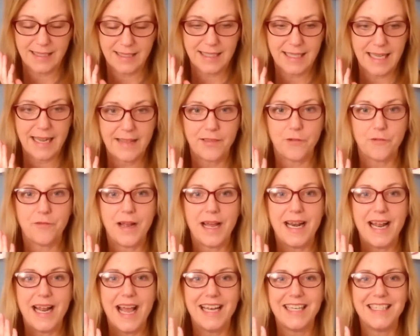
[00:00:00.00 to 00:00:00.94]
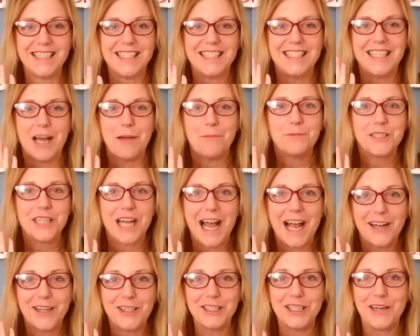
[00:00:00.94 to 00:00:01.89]
like the redheaded
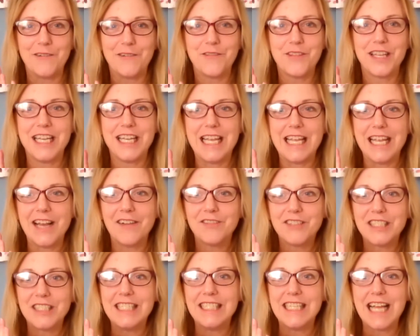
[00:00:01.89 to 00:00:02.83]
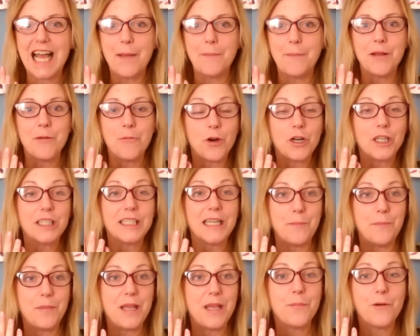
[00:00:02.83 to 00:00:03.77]
stepchild of the EFT tapping world,
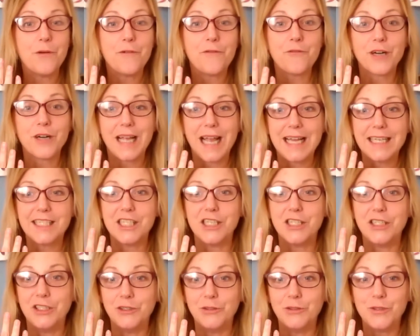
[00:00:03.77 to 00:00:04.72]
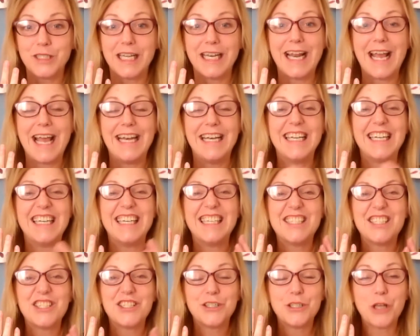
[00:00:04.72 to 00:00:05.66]
and people forget to use it, and it
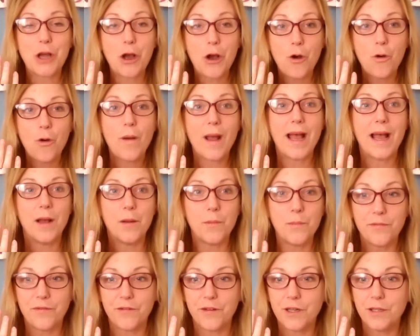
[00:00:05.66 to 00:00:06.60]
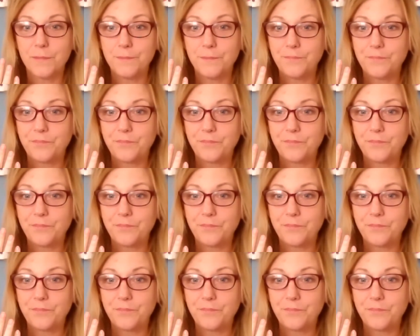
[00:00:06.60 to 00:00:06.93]
is so helpful.